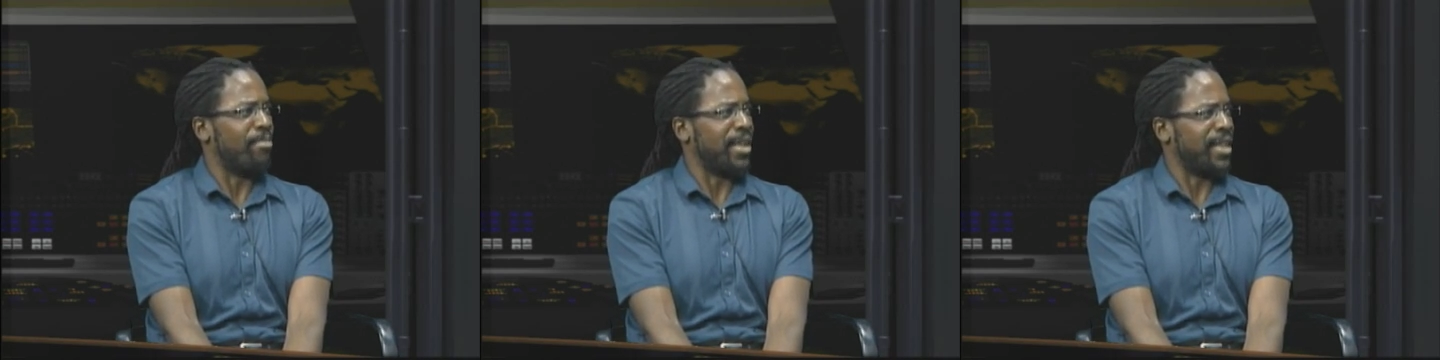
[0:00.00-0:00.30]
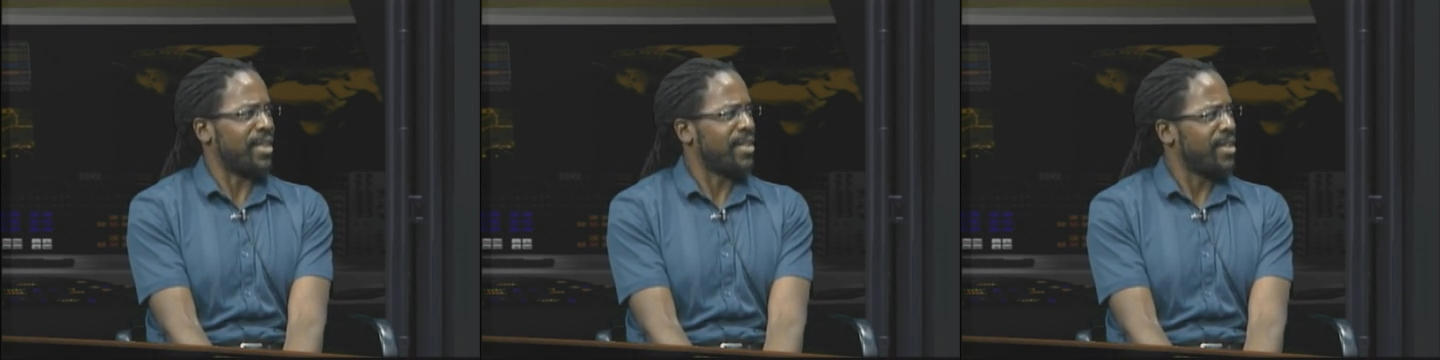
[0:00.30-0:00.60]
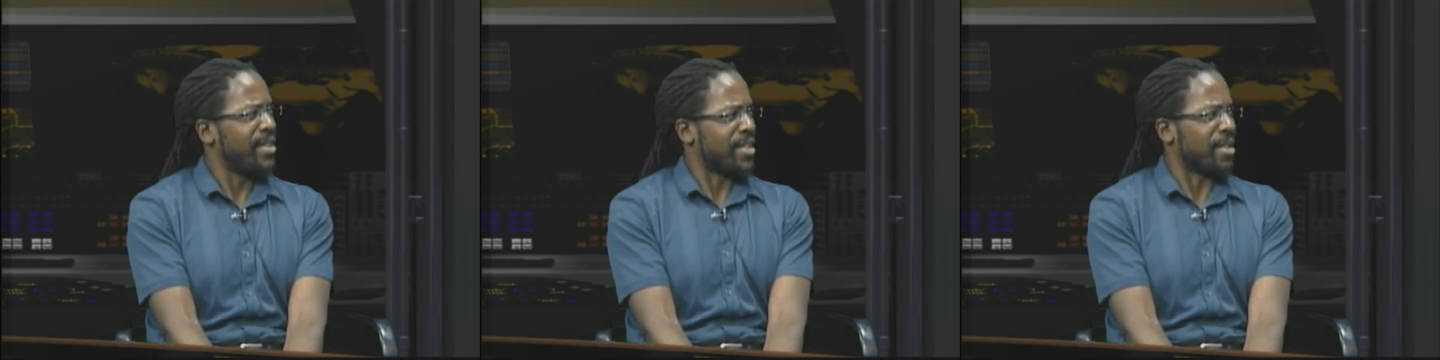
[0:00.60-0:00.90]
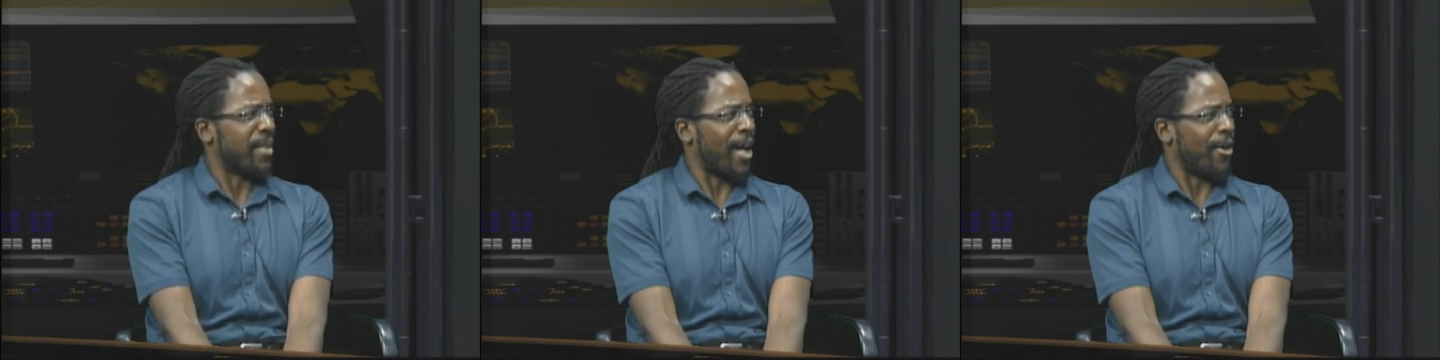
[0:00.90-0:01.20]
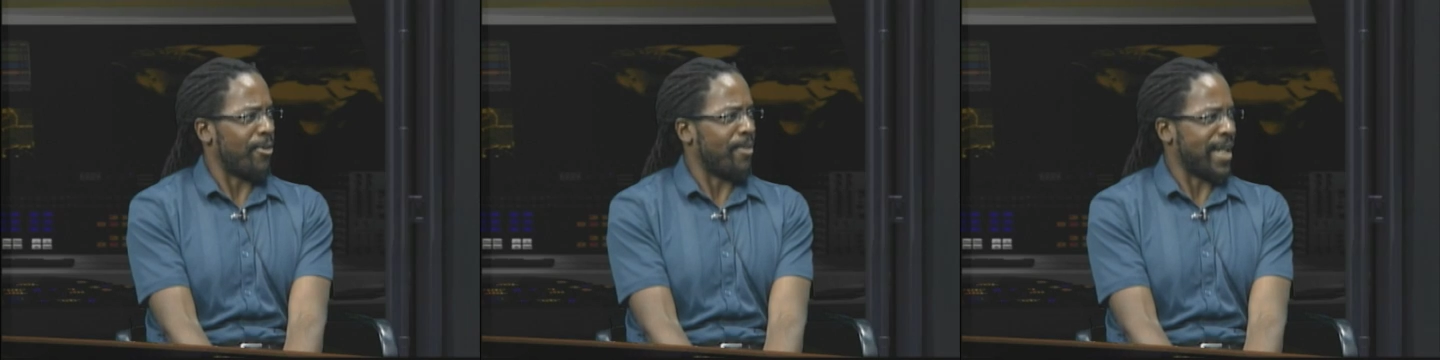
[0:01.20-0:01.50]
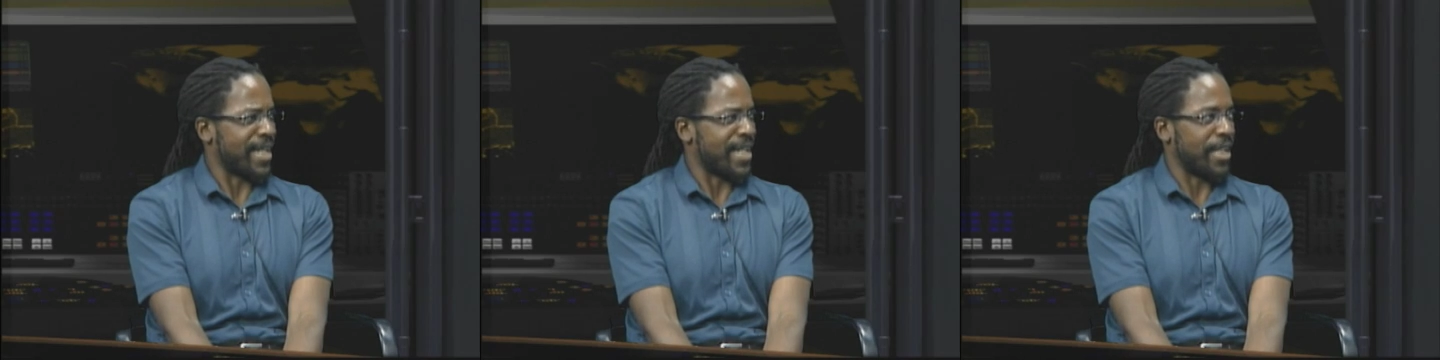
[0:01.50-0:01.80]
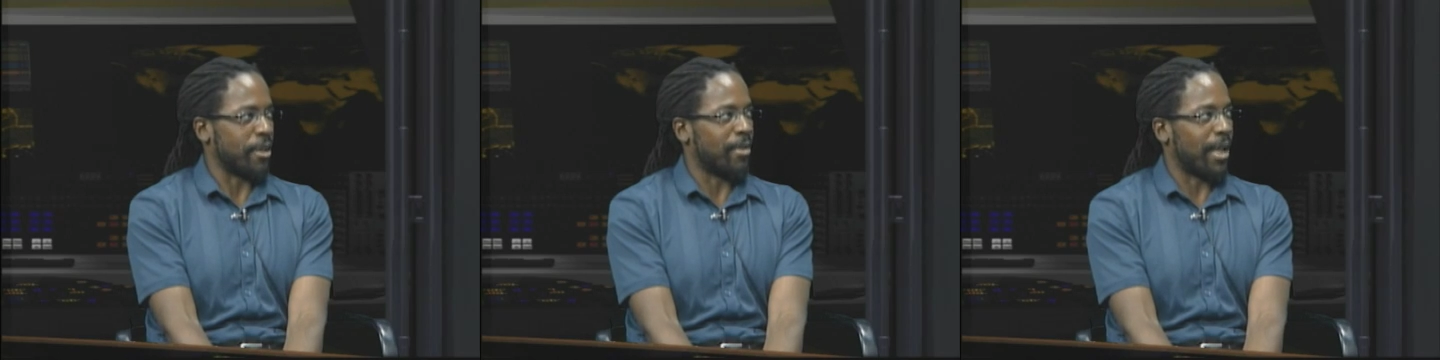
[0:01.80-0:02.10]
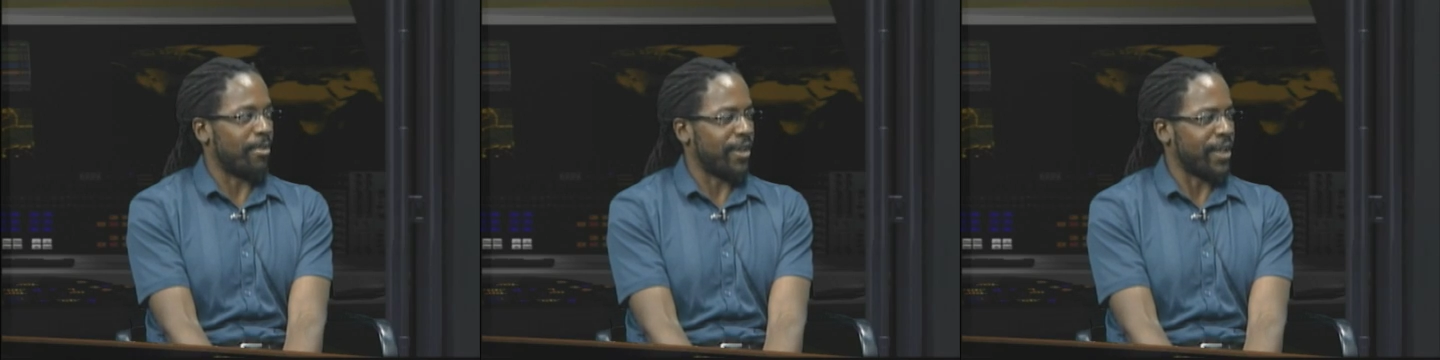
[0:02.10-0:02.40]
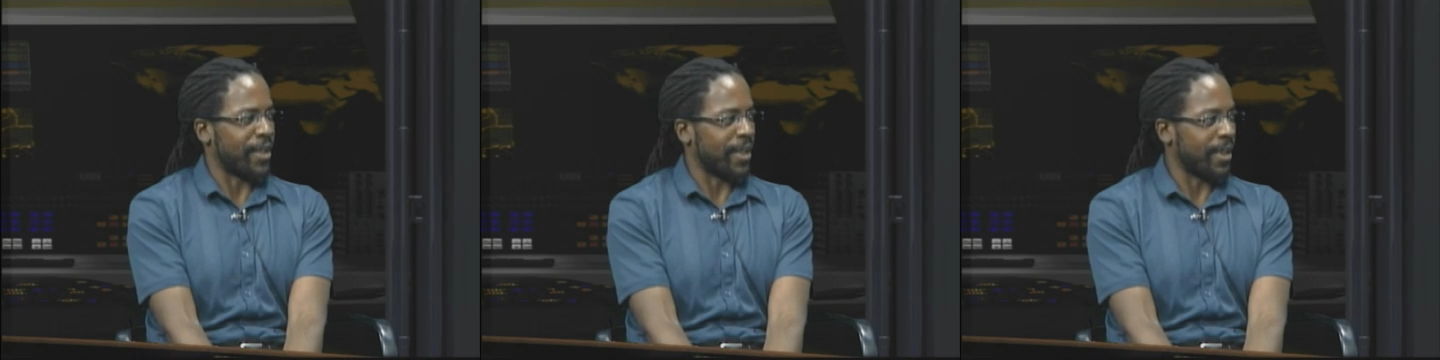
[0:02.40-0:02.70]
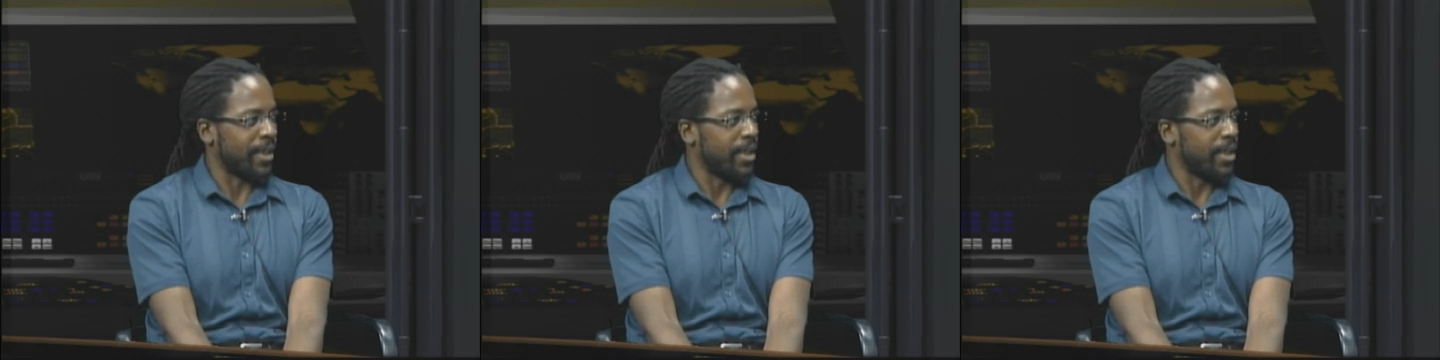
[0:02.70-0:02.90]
but somehow maintain their popularity.